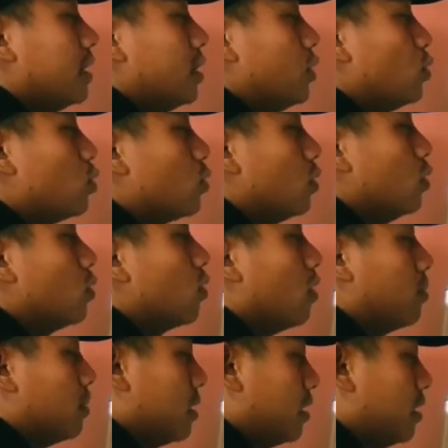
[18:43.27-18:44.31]
You should look
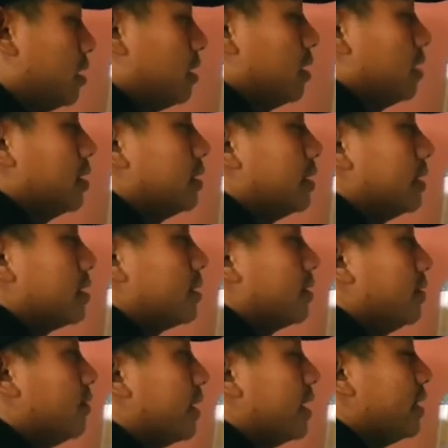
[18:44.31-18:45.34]
over this
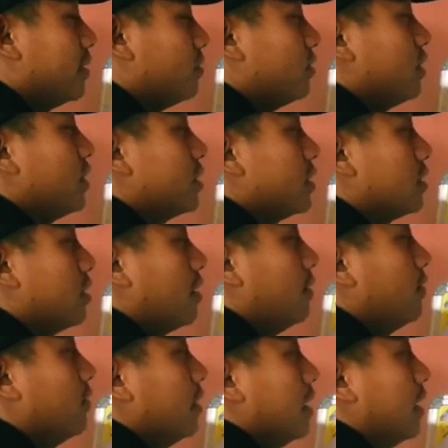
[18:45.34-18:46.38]
very definition
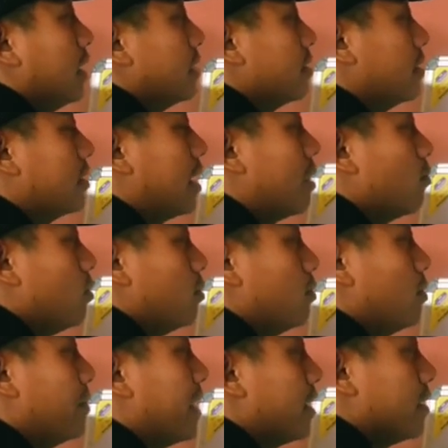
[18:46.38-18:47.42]
of electric dipole
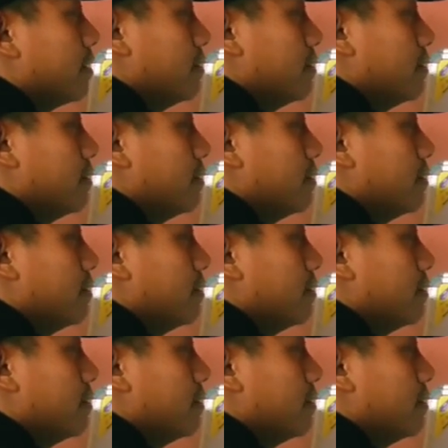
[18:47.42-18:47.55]
moment.